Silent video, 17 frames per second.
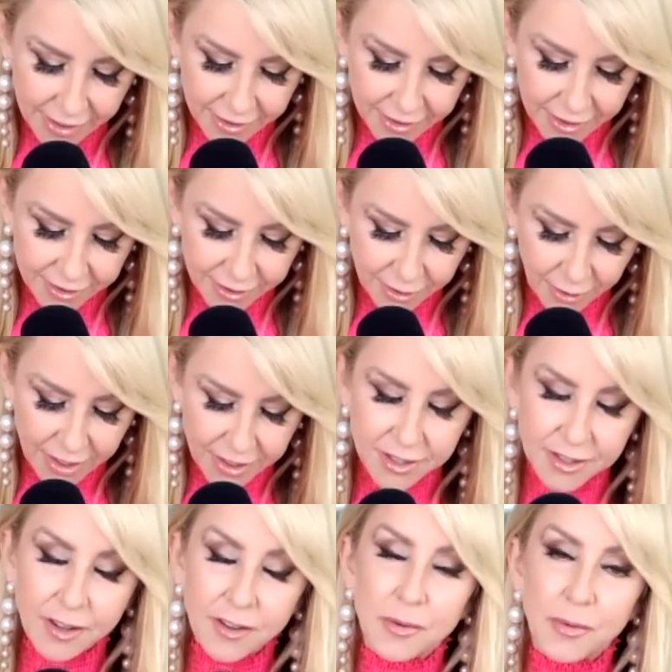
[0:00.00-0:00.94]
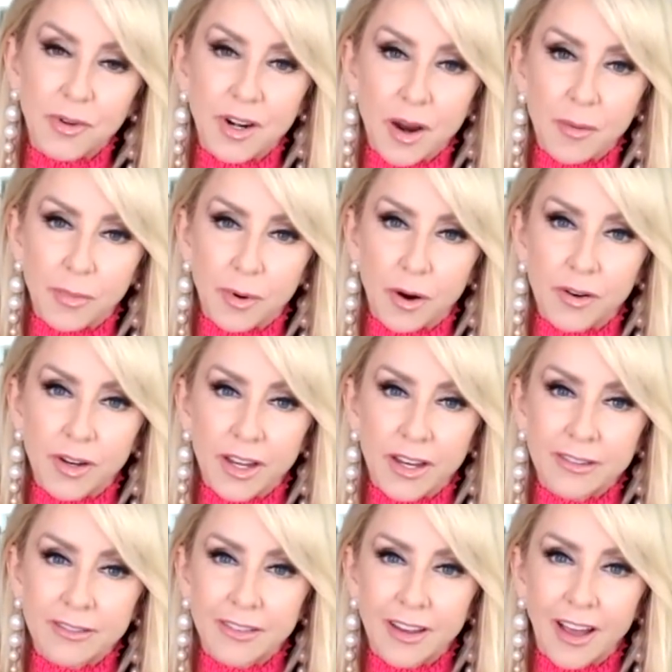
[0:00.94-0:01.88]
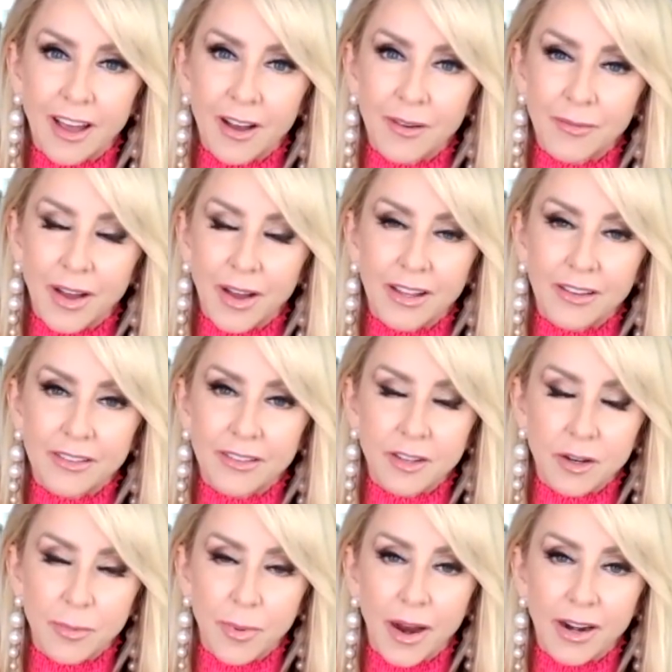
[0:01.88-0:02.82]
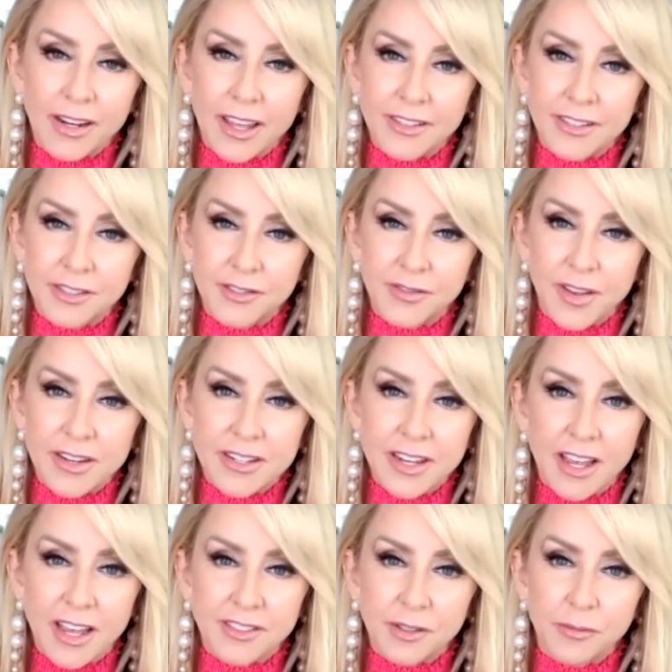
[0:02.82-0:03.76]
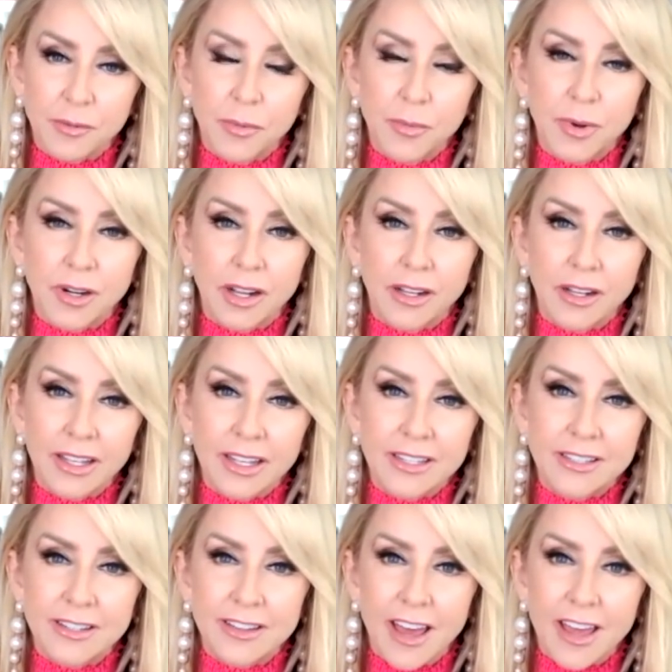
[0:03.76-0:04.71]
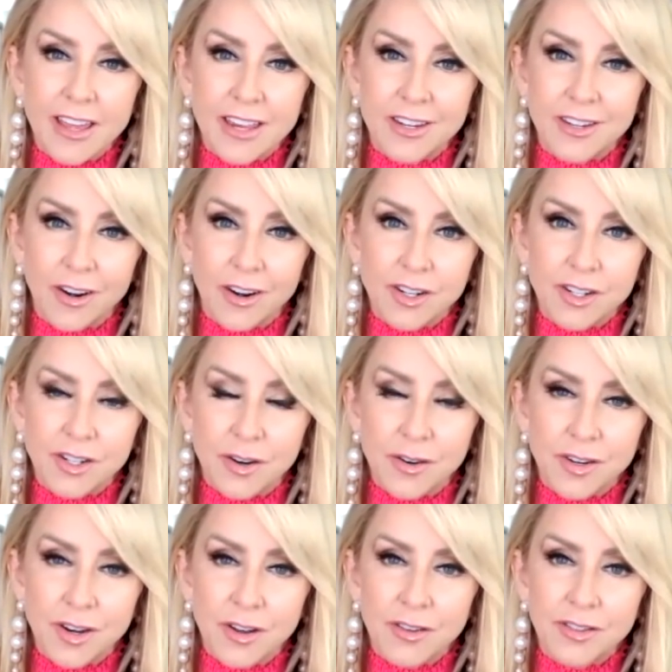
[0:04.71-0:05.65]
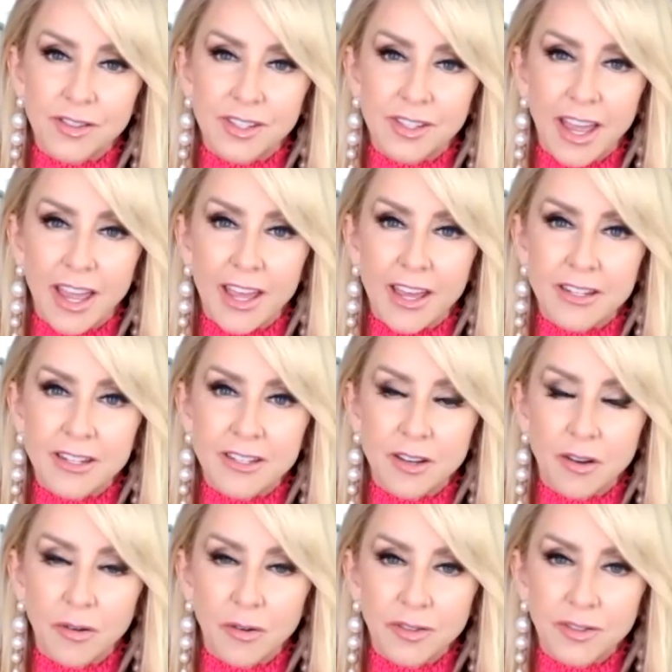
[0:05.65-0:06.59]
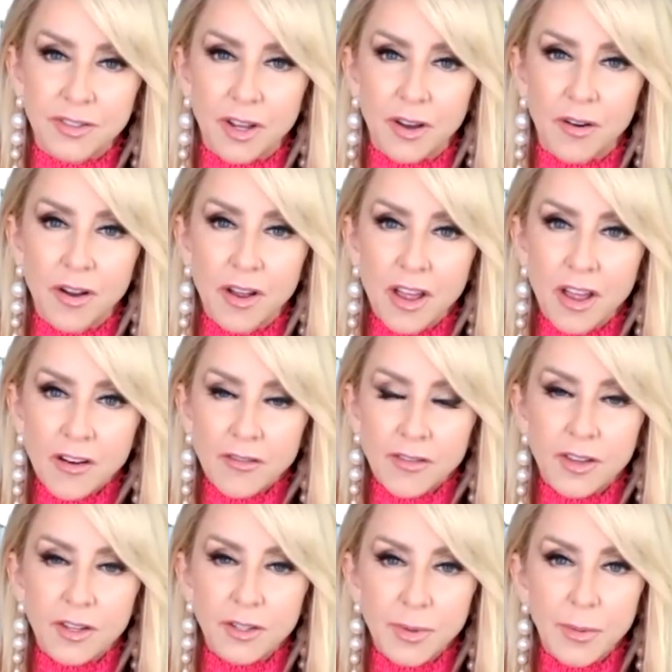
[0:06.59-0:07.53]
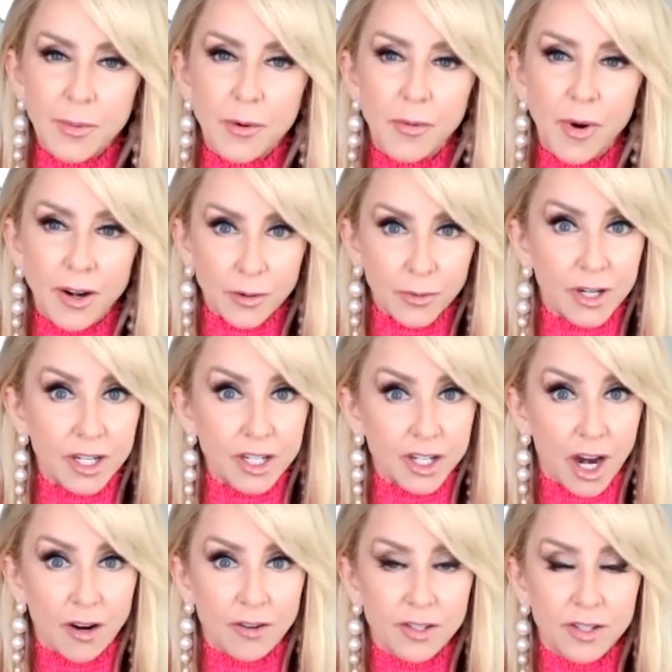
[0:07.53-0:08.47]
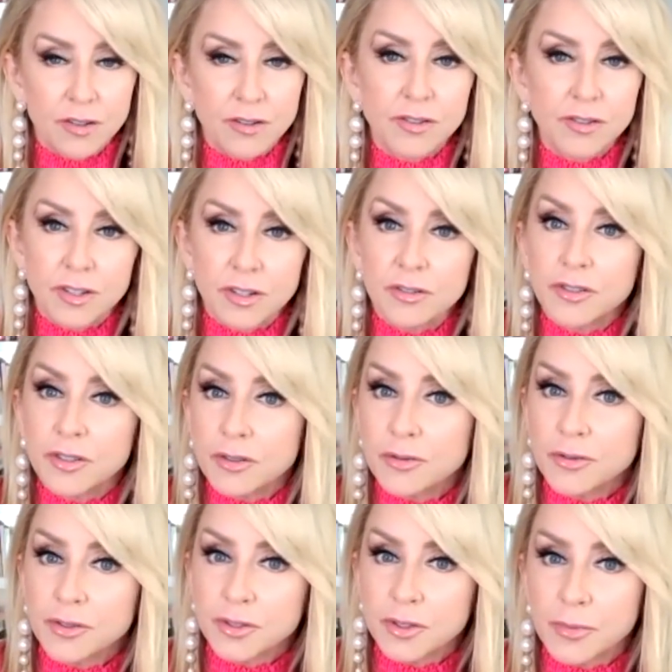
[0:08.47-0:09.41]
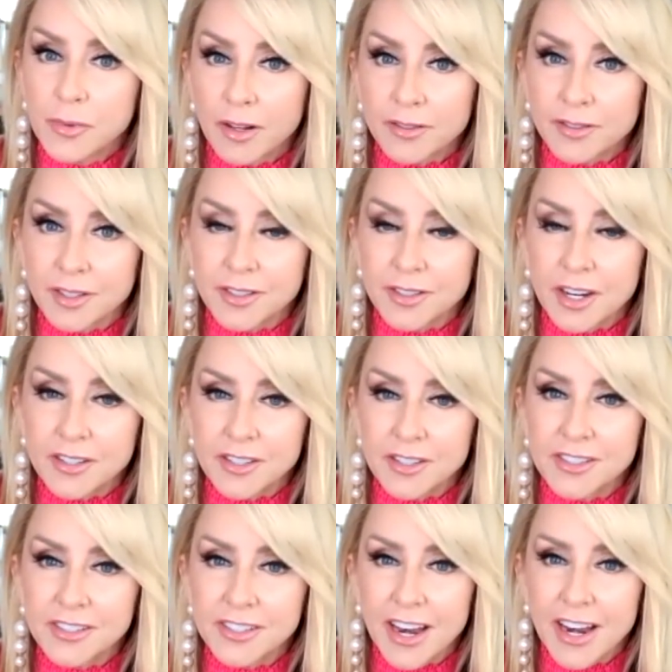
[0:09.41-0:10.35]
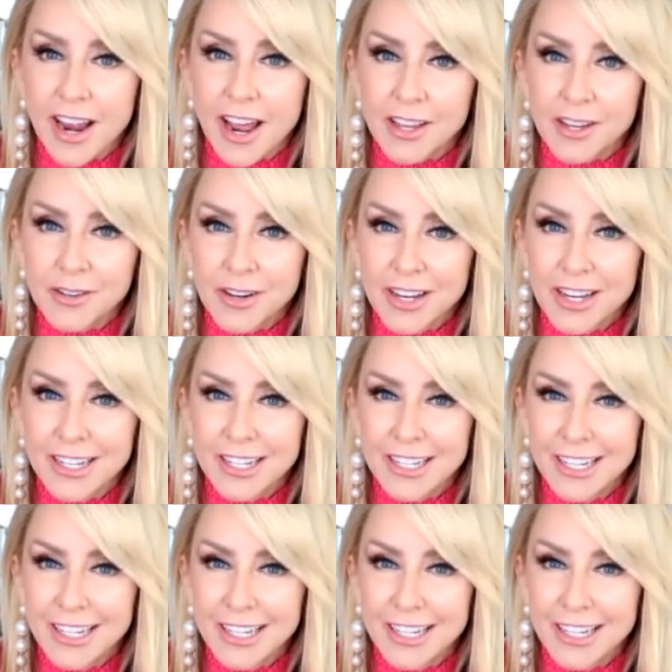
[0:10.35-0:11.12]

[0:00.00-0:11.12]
It's great to know that we're not broken. Um, I, your podcast is fantastic. We'll put a link to that in our show notes. And also, for those people who want to reach out to you, you do Zoom consultations. Is that accurate?